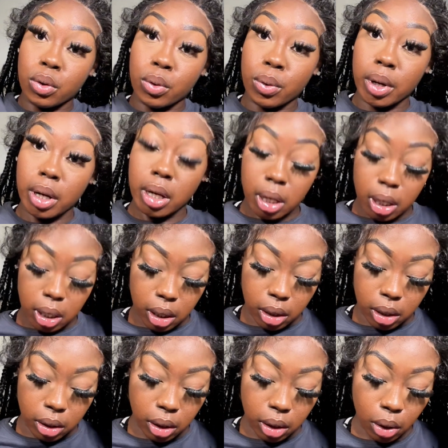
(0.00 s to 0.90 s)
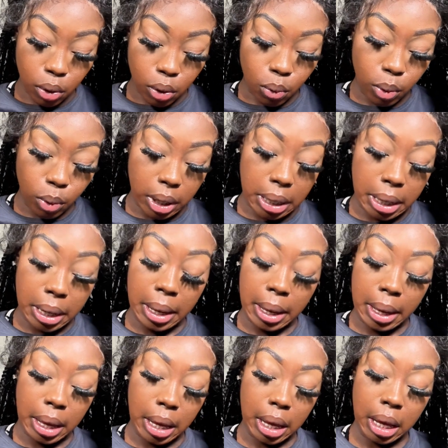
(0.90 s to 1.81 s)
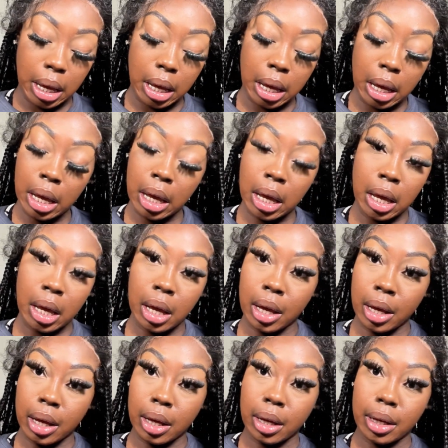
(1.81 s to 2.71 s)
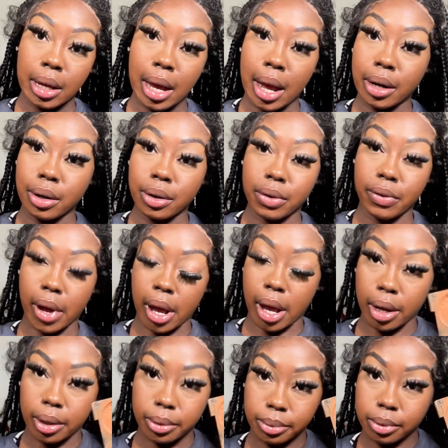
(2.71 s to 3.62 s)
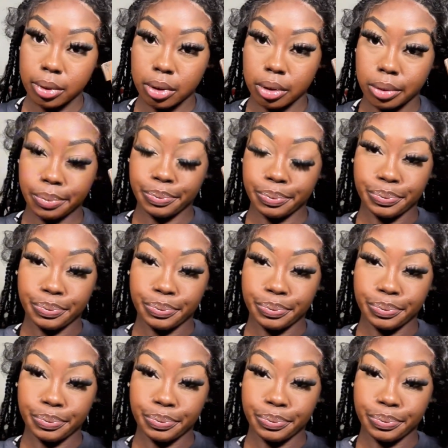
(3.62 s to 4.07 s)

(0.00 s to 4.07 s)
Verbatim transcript: going in with y'all know the vibes.